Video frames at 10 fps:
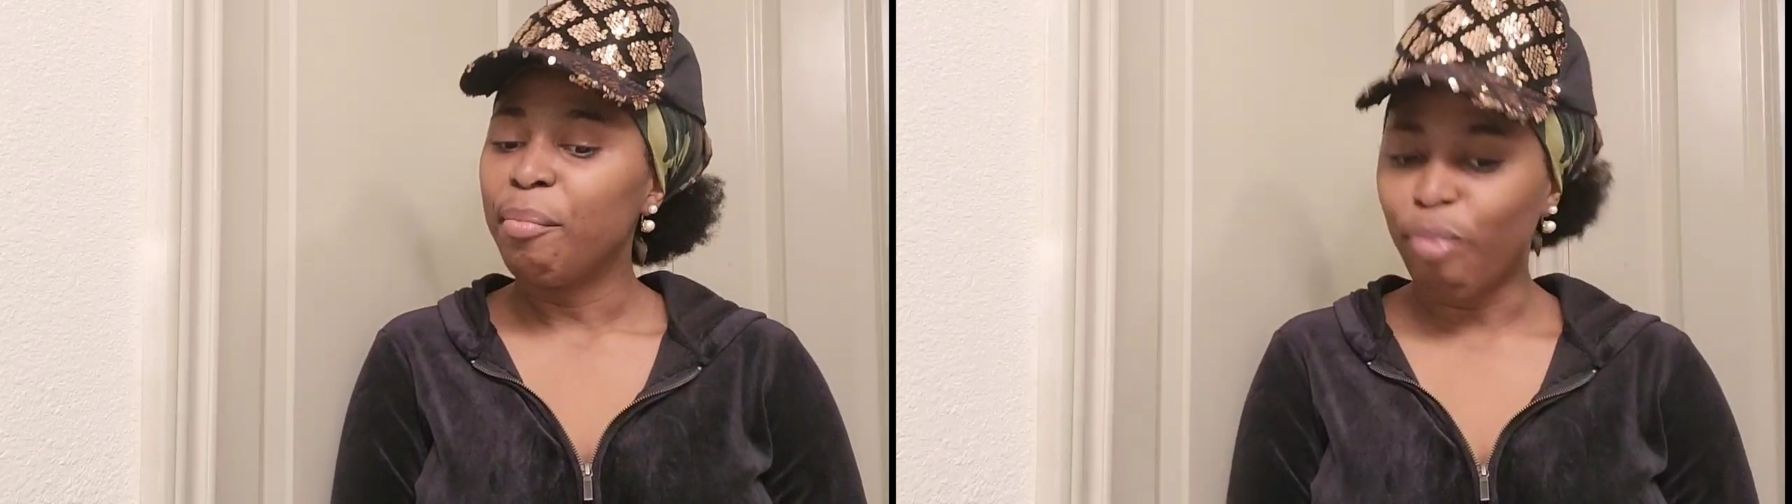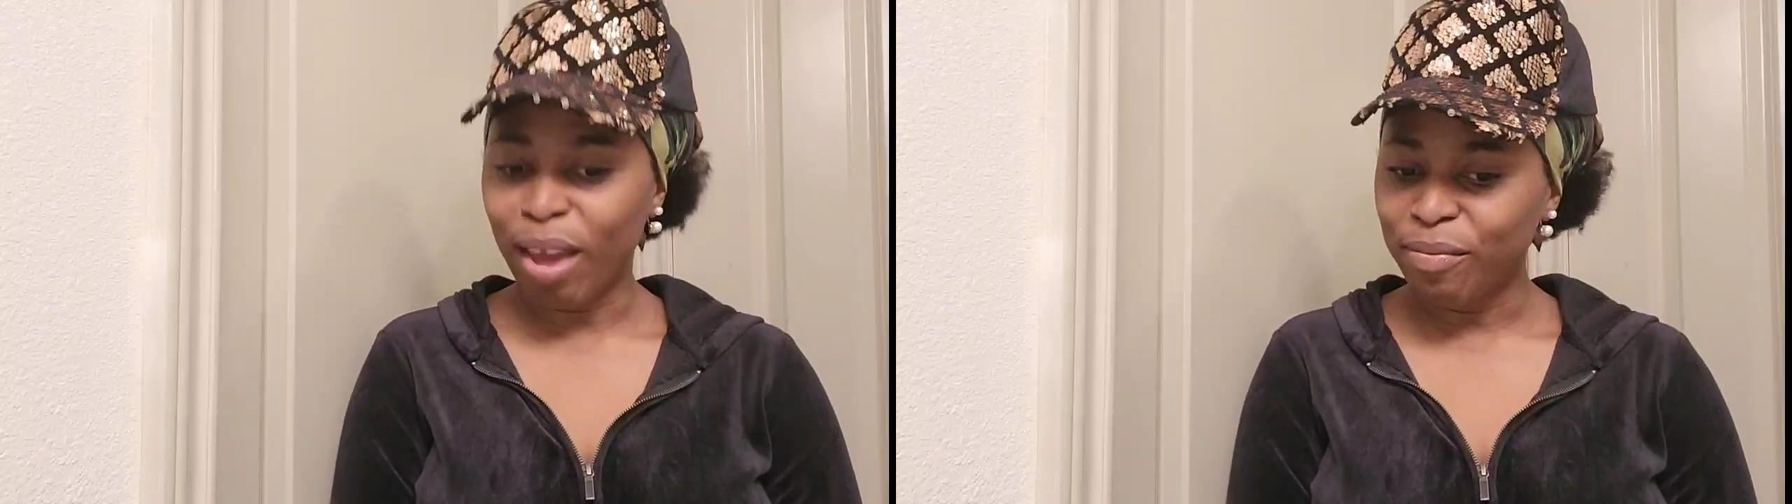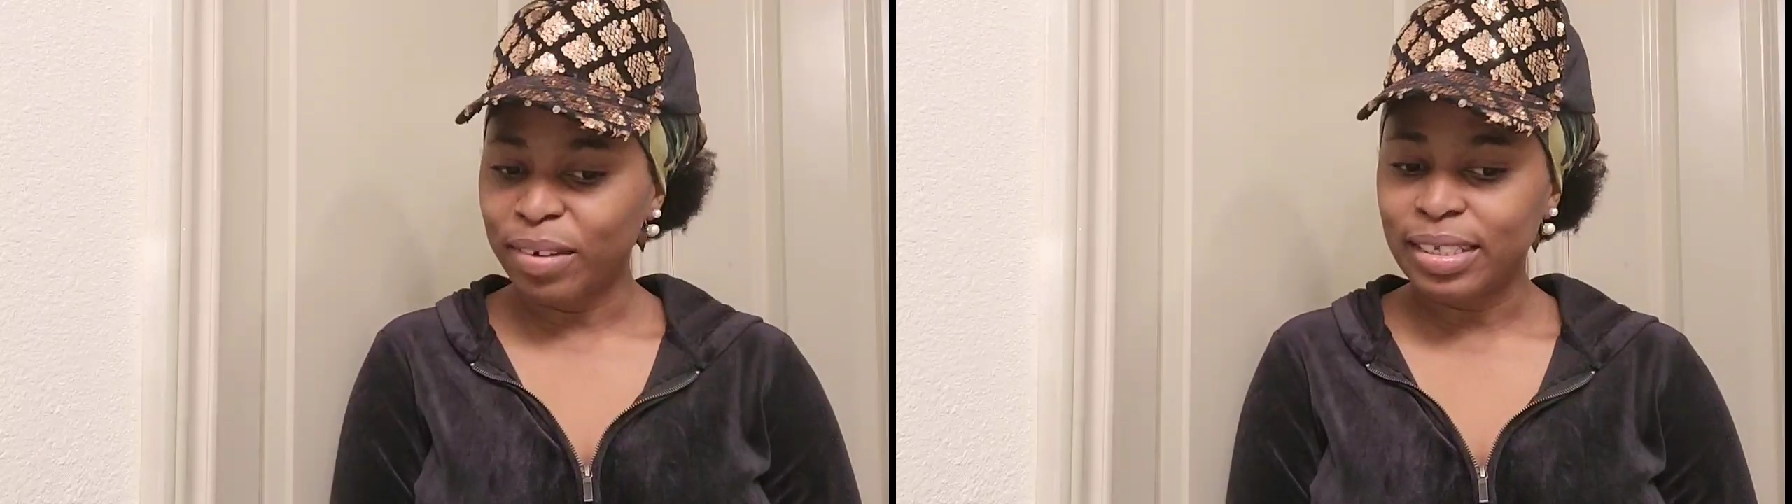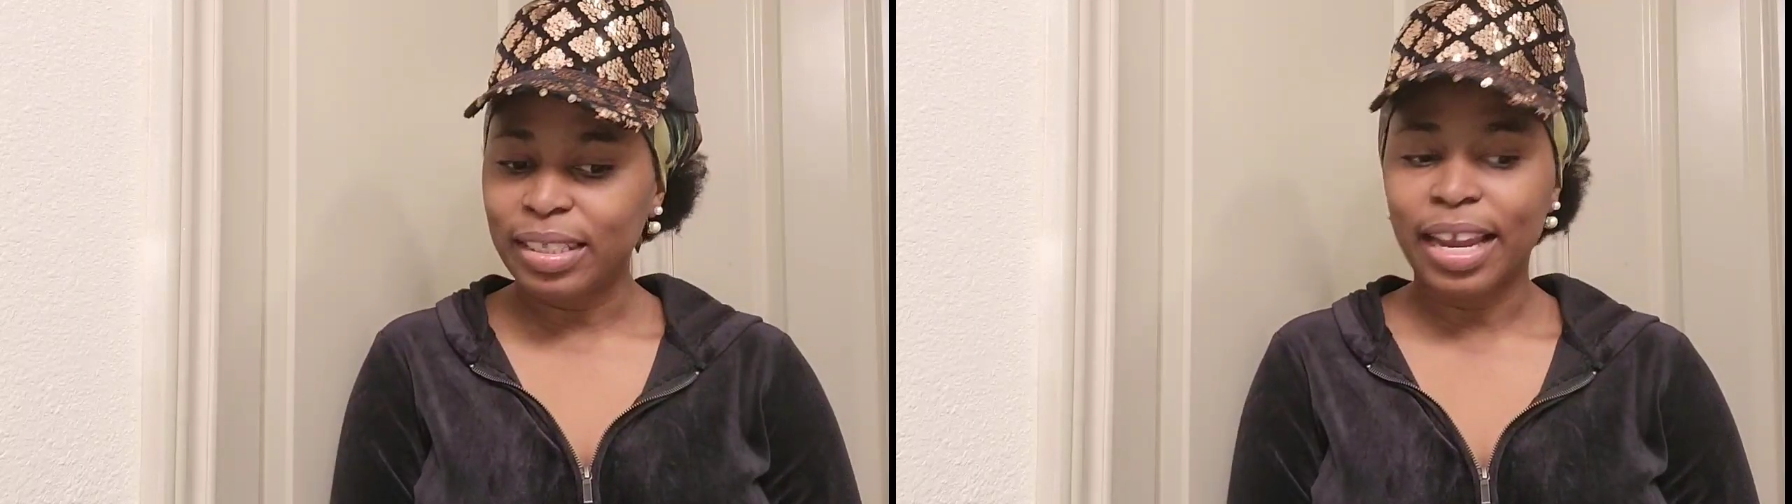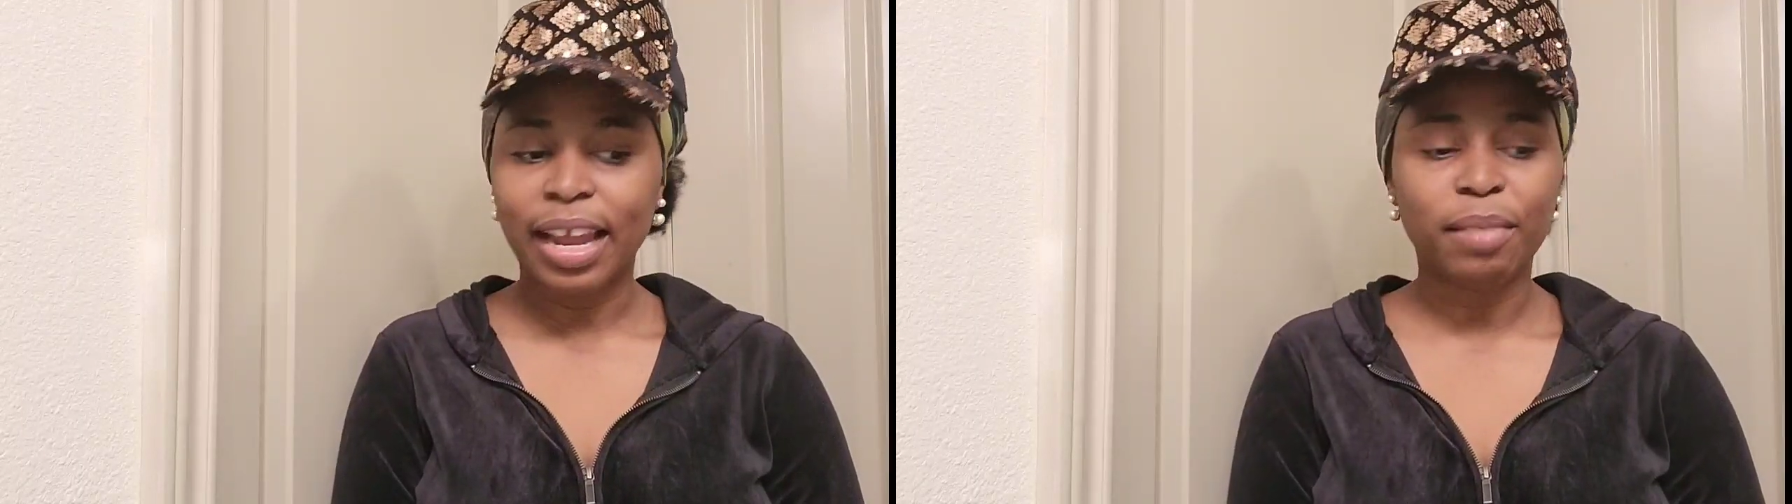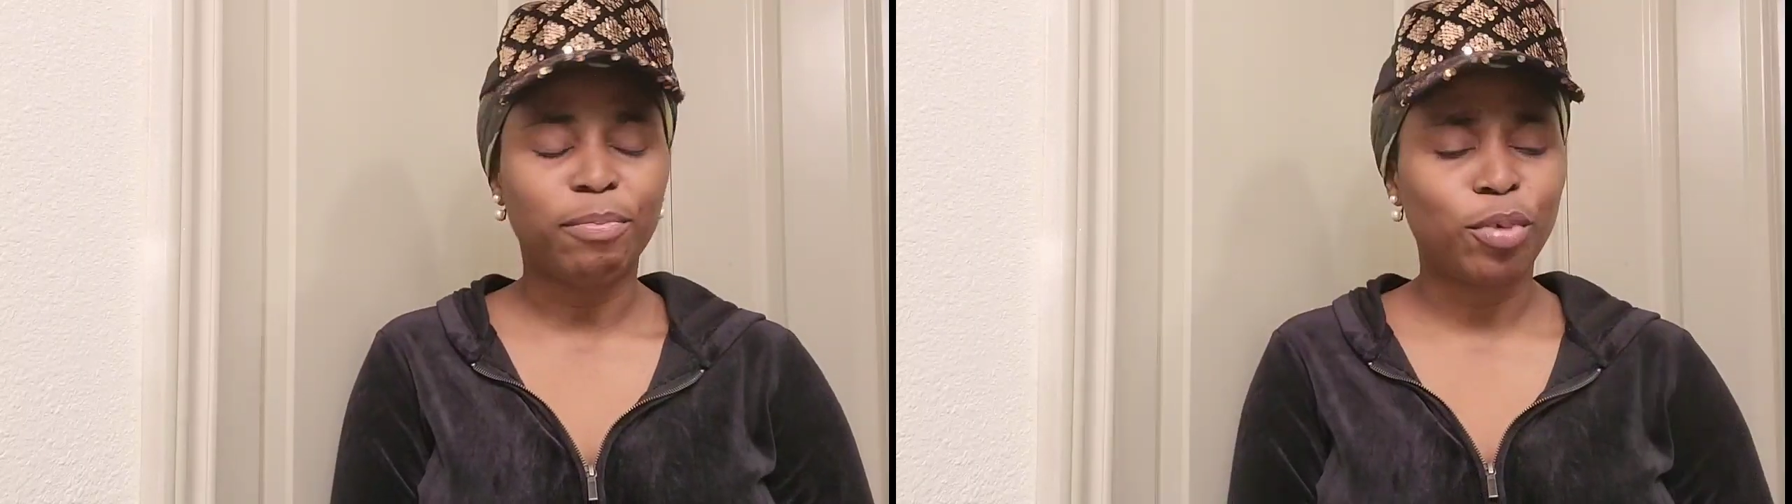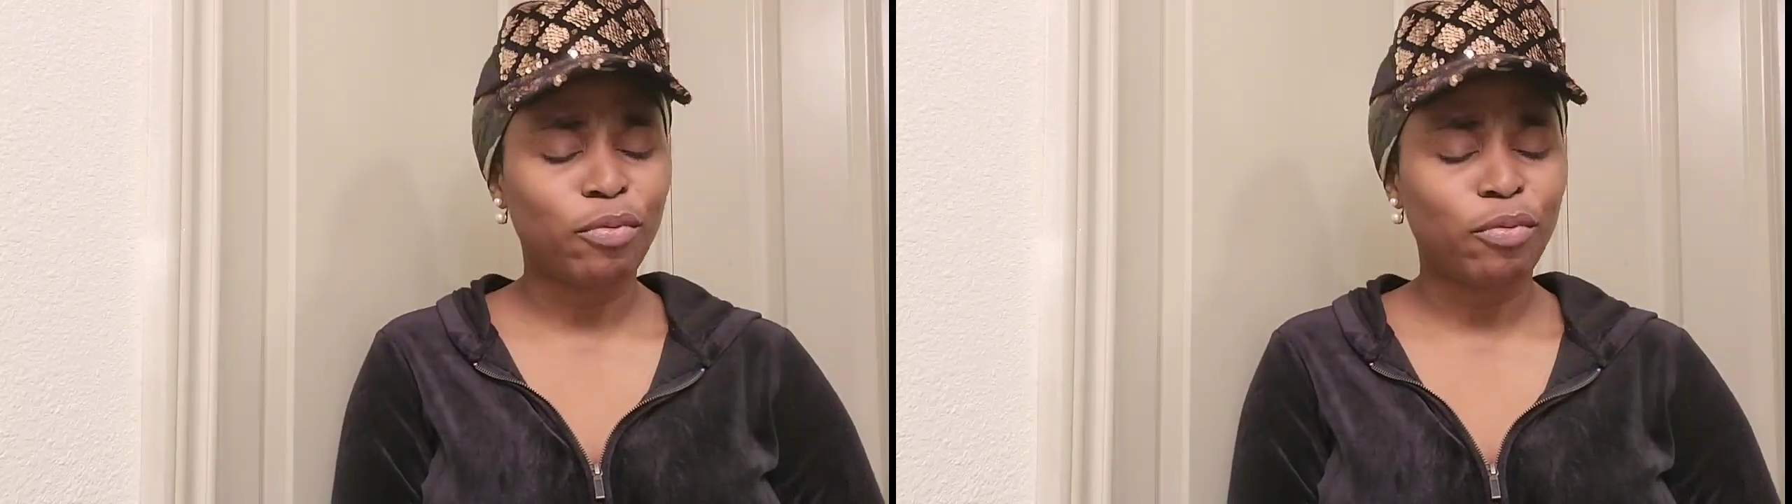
breakfast date.